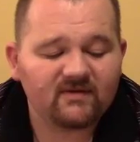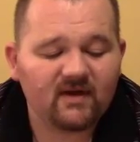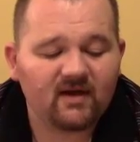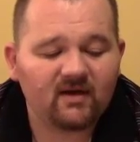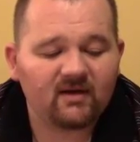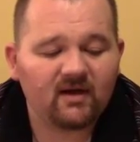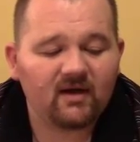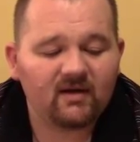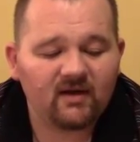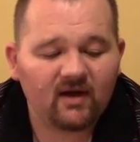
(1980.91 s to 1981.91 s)

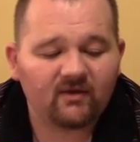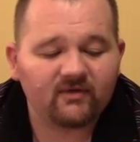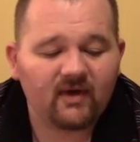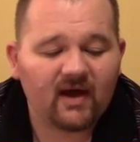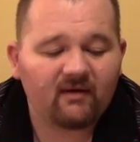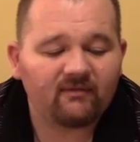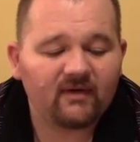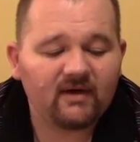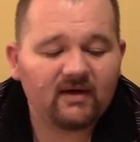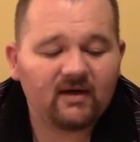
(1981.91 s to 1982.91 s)
They also have
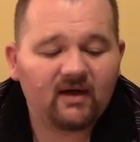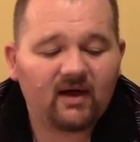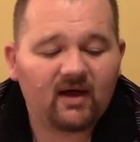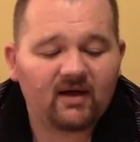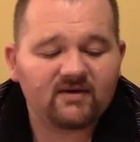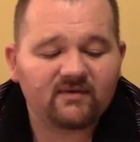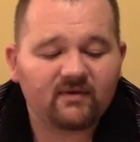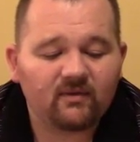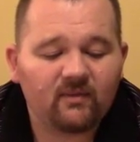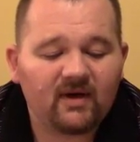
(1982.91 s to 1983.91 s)

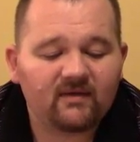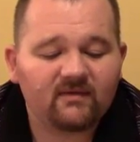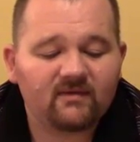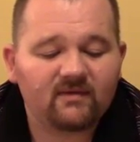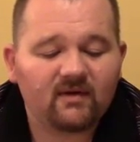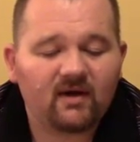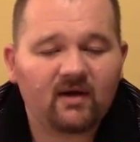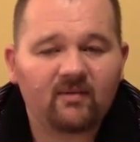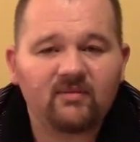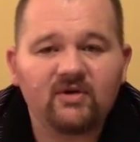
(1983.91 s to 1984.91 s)
different widths
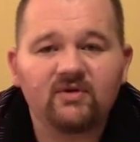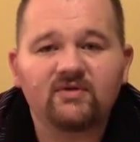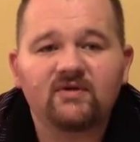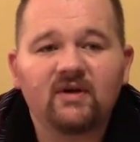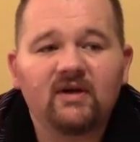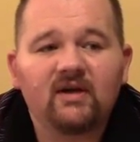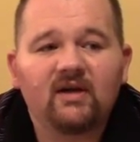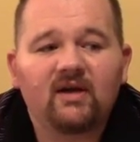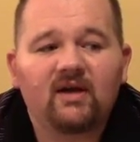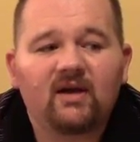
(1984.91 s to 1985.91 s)
used.
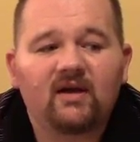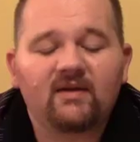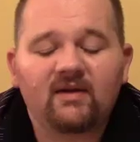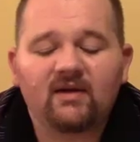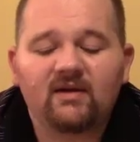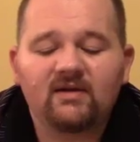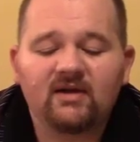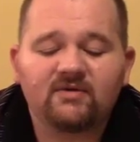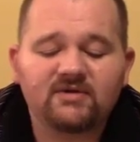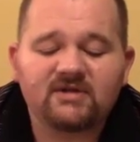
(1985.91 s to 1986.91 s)
The
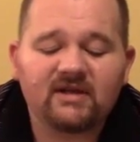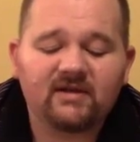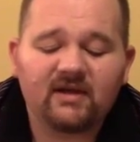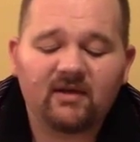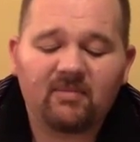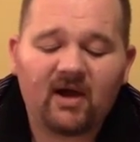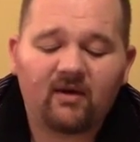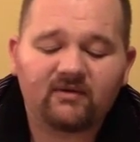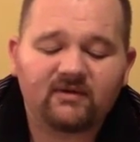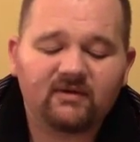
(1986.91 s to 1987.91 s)
interesting thing
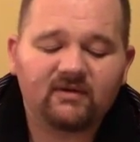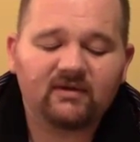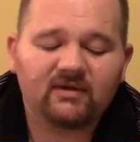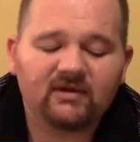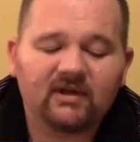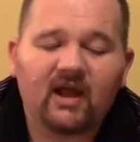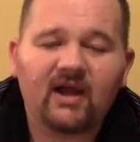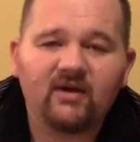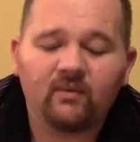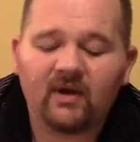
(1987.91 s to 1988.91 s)
about
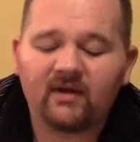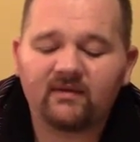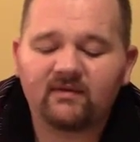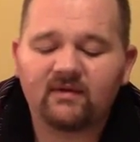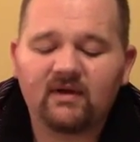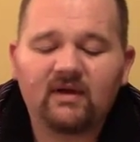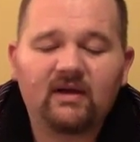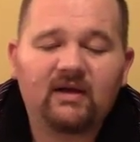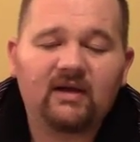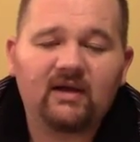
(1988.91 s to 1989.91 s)
line widths
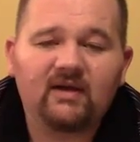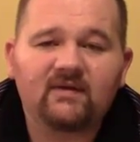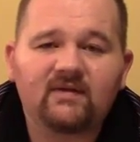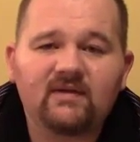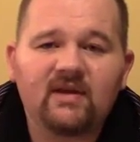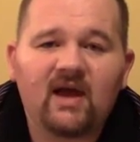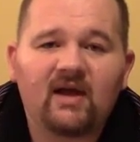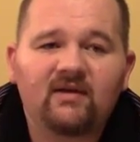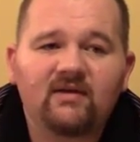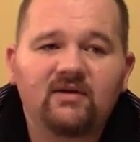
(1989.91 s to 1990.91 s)
is
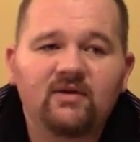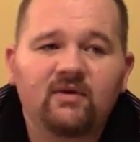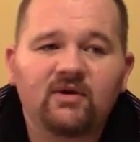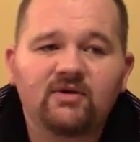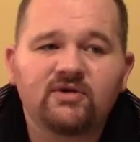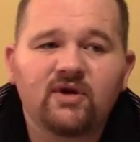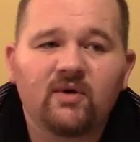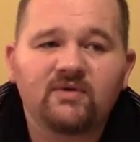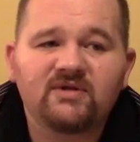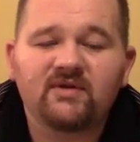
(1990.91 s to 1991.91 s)
that you can
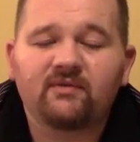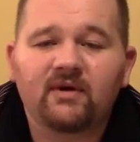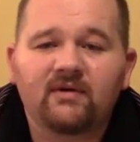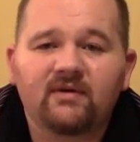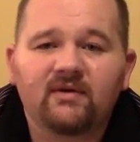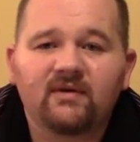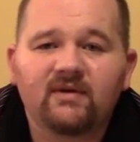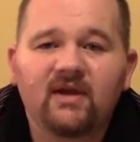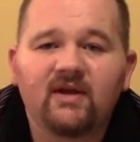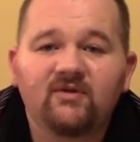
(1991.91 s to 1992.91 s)
show different
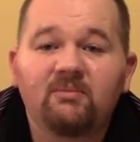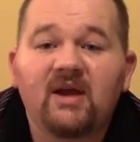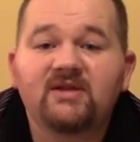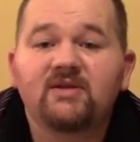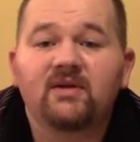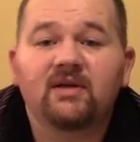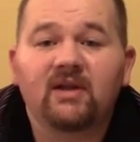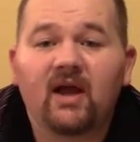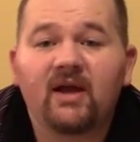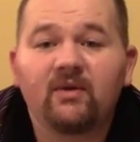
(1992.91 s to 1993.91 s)
things based on the
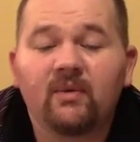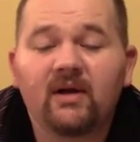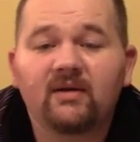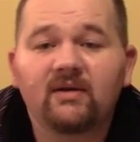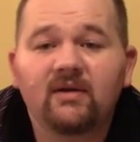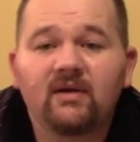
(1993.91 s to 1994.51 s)
line width.